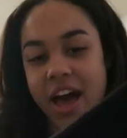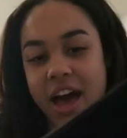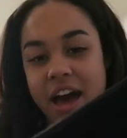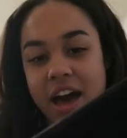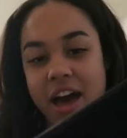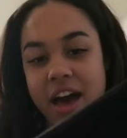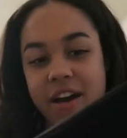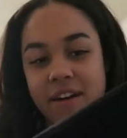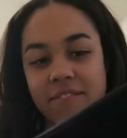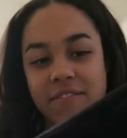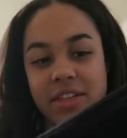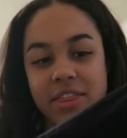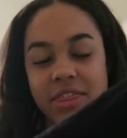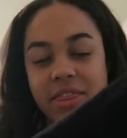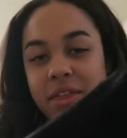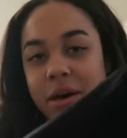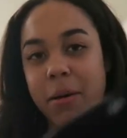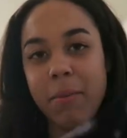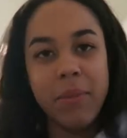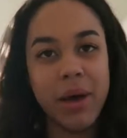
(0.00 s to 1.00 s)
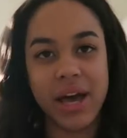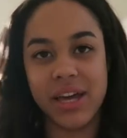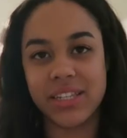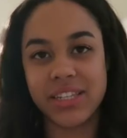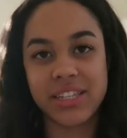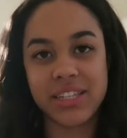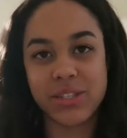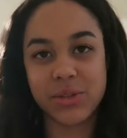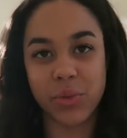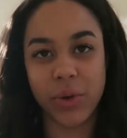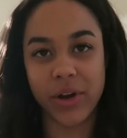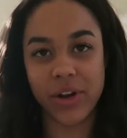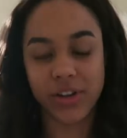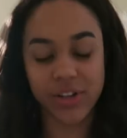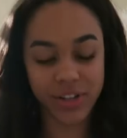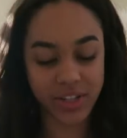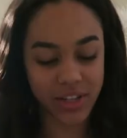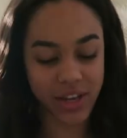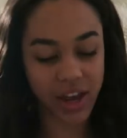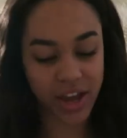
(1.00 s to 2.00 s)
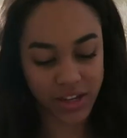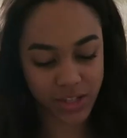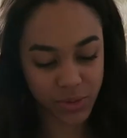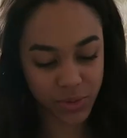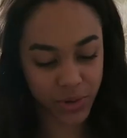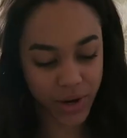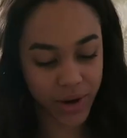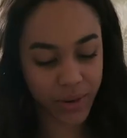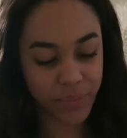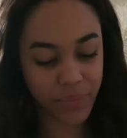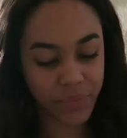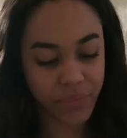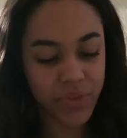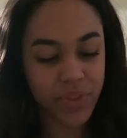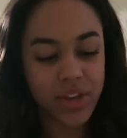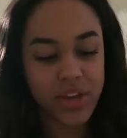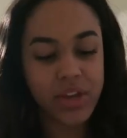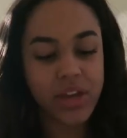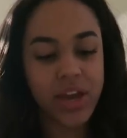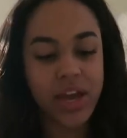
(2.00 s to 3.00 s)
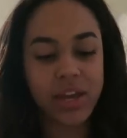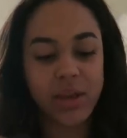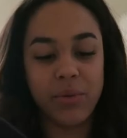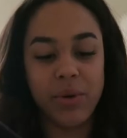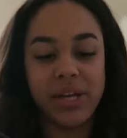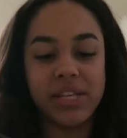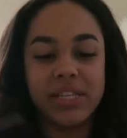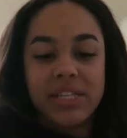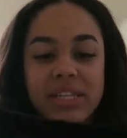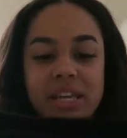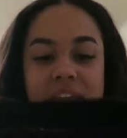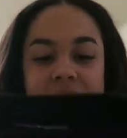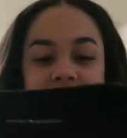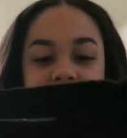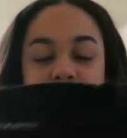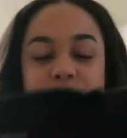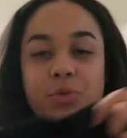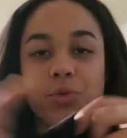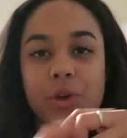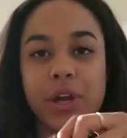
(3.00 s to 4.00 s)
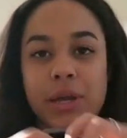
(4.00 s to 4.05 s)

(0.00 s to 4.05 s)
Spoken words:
have the best sweaters, I swear. Anyways, it's